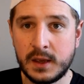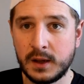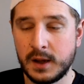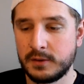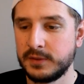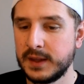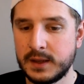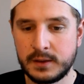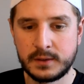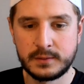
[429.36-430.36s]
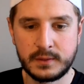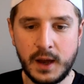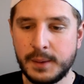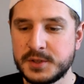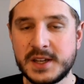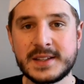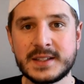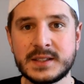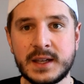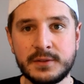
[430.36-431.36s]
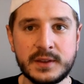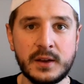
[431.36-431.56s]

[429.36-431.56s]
of the options and stuff,